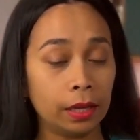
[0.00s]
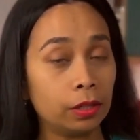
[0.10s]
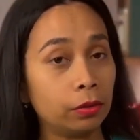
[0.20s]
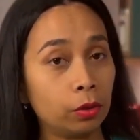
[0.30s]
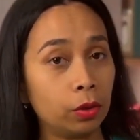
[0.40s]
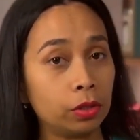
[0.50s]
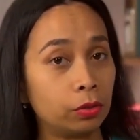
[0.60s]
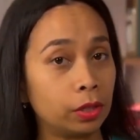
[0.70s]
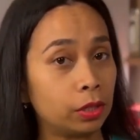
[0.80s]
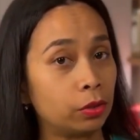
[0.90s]
That is of
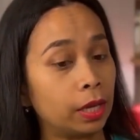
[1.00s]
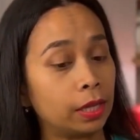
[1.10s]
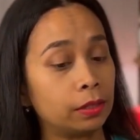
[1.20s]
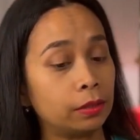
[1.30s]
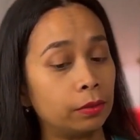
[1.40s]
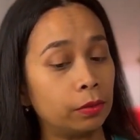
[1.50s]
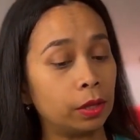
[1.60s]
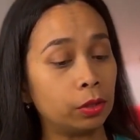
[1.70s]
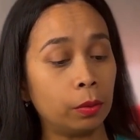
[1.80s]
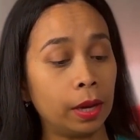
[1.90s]
course really great, fun to